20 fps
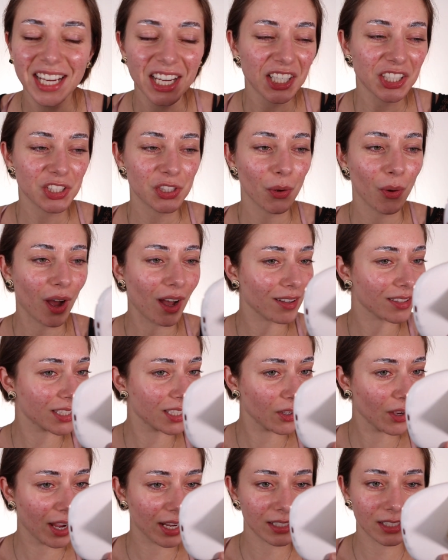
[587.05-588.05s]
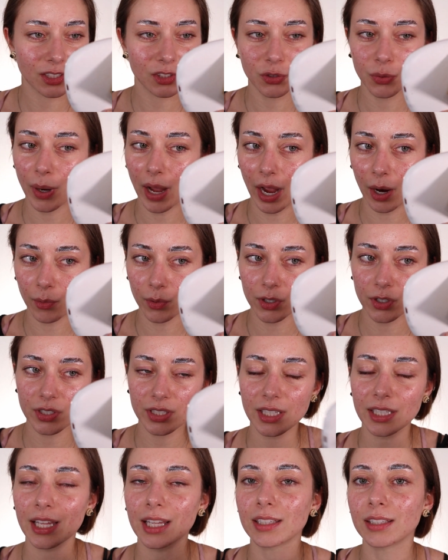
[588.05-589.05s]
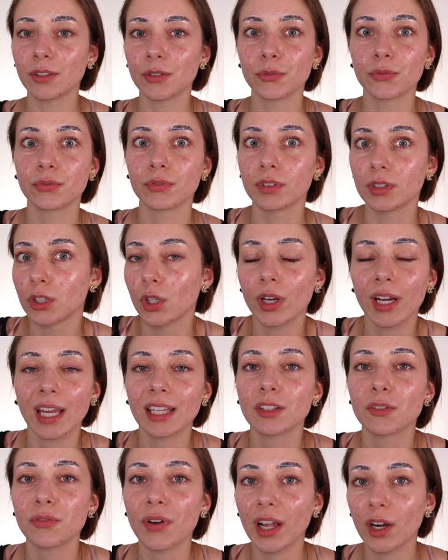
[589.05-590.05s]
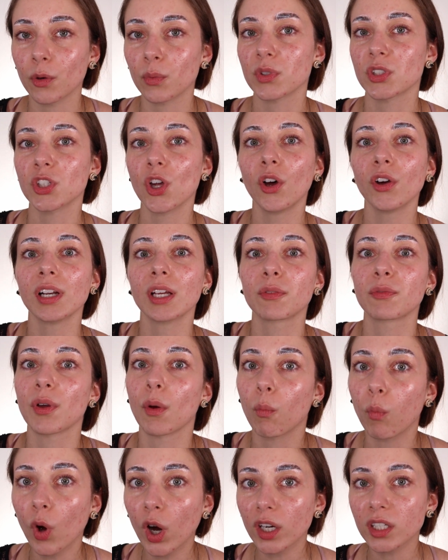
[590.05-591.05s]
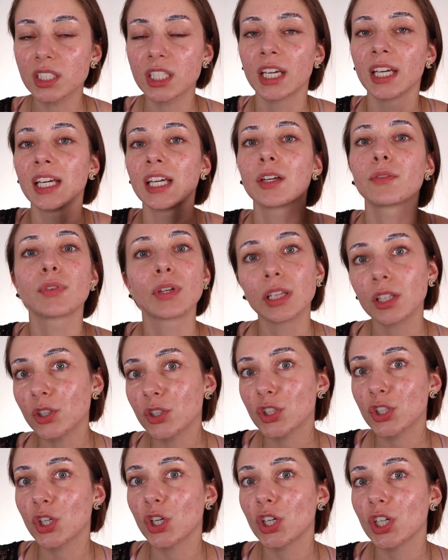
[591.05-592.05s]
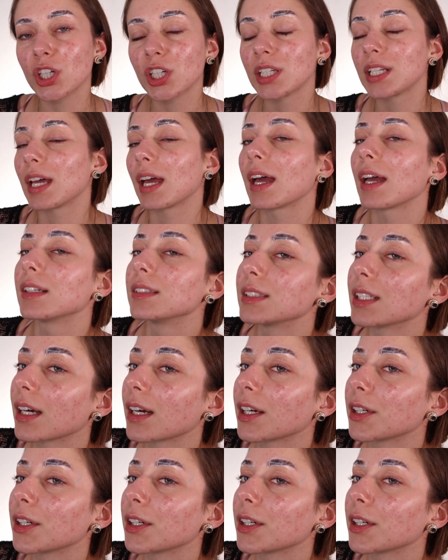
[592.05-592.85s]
So I'll see you guys in 2 hours, and then look at the final result, if it worked, if it looks good, and